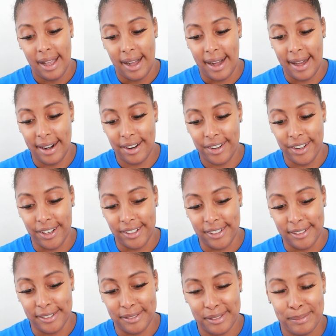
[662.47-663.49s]
I don't
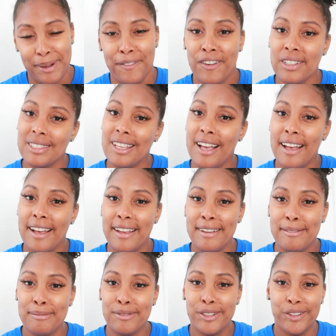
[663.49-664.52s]
know. My first
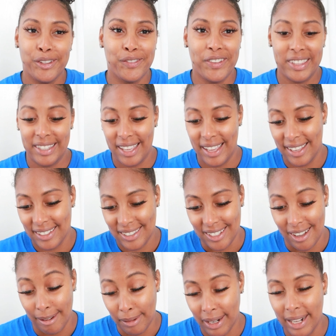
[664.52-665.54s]
time dealing with this, so
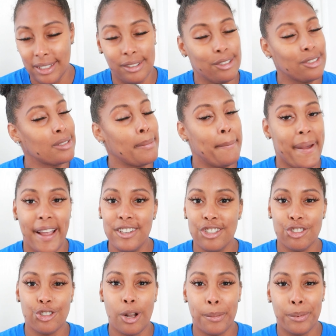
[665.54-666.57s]
I'm gonna have to do some major
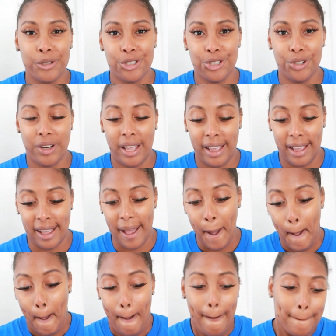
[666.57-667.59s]
troubleshooting.
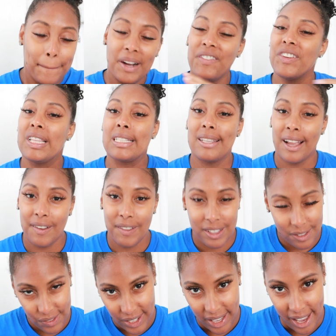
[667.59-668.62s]
But for the sake of this
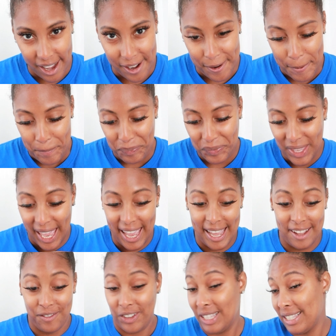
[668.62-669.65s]
video
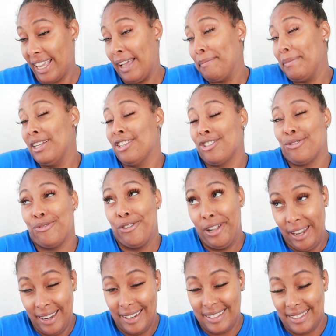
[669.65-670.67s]
and for the sake of me just
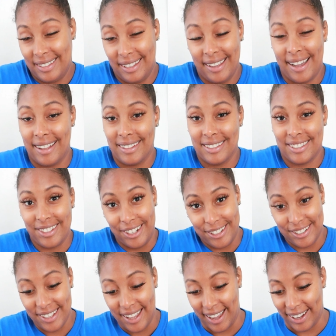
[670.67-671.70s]
wanting to see how this
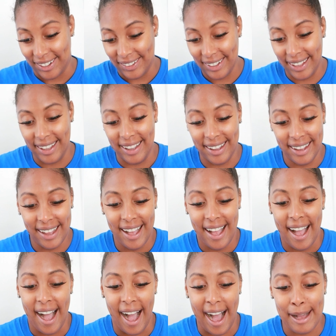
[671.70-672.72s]
turns out,
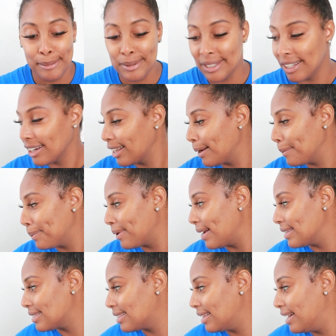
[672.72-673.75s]
I'm still gonna
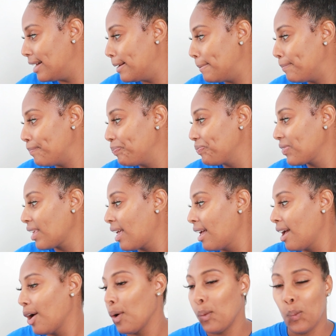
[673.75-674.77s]
press them
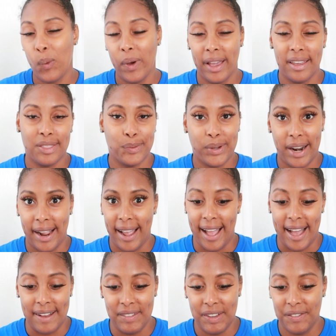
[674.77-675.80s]
with what I
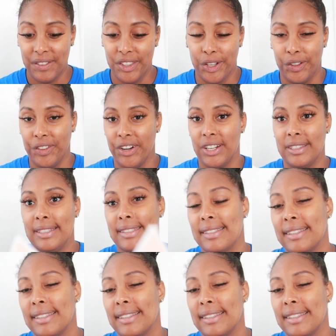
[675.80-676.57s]
have, even though there are these